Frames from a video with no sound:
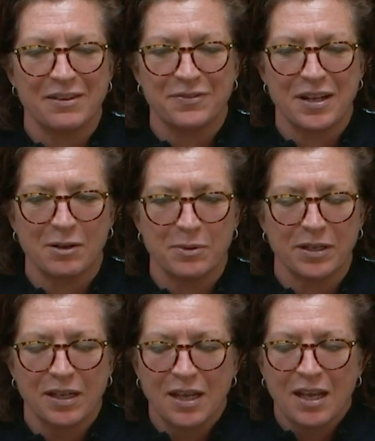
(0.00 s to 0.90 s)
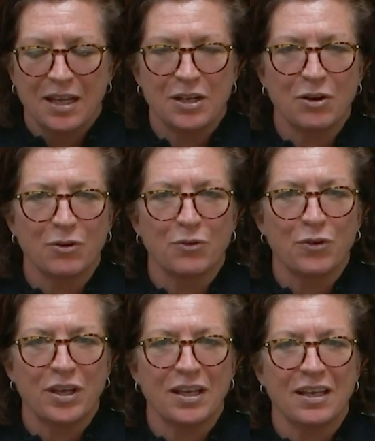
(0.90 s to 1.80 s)
left now. But, you know,
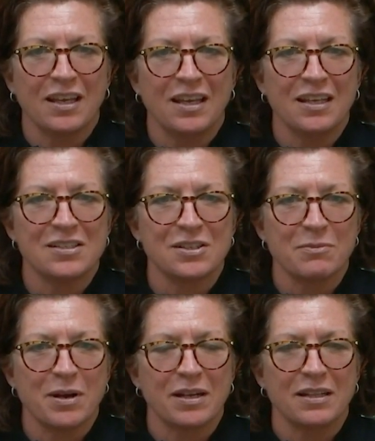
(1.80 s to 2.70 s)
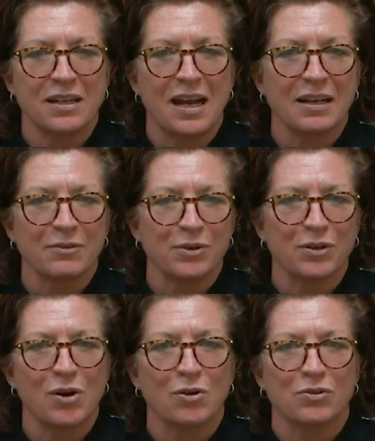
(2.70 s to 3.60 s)
he's somebody that I
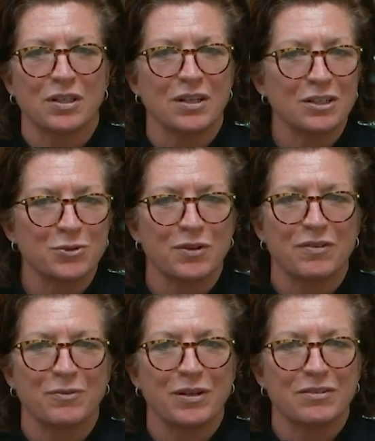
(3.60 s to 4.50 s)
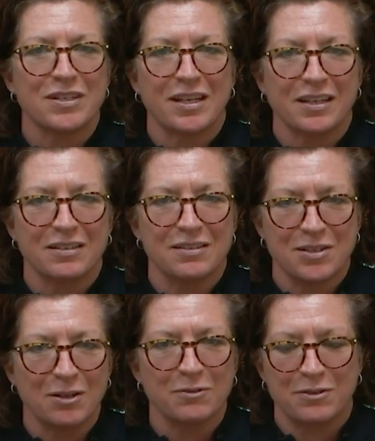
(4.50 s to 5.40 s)
will go to lunch with, and we are taking
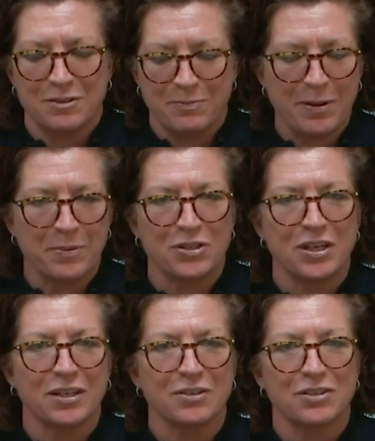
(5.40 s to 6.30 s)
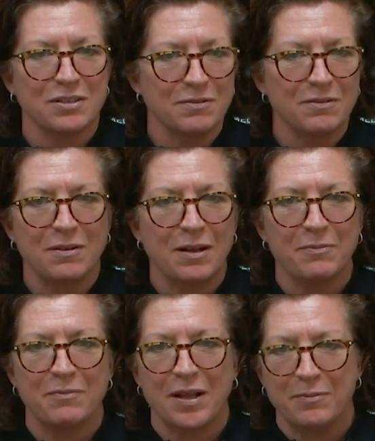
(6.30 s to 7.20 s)
salt and pepper shakers
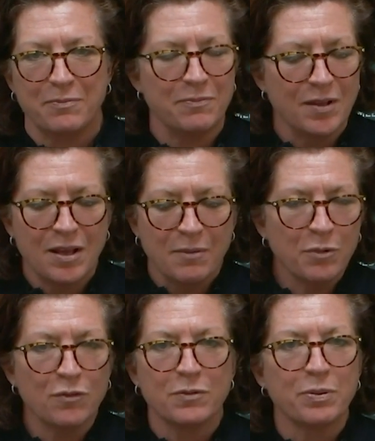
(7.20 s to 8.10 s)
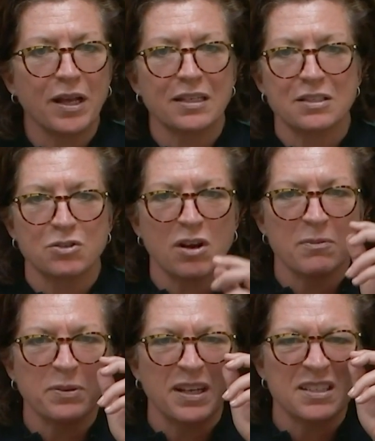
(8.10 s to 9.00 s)
and moving plays and
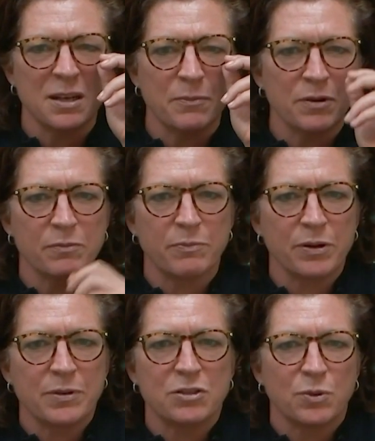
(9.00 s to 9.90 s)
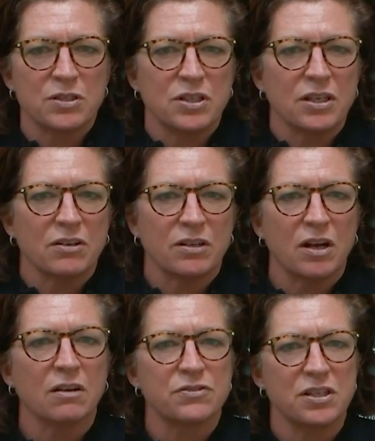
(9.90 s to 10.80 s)
drawing plays up pretty much once a year. In
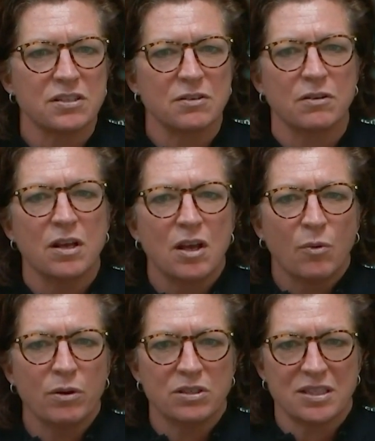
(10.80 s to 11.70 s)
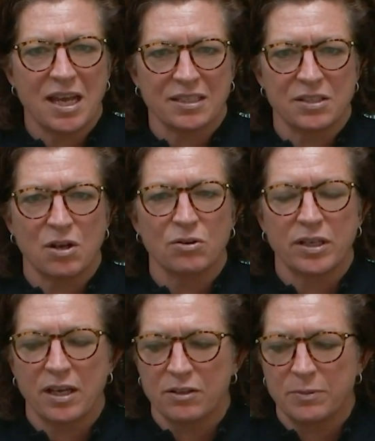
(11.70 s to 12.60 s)
off season, we would just X and O
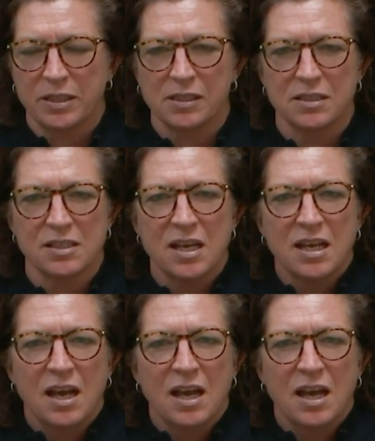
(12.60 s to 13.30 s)
together, because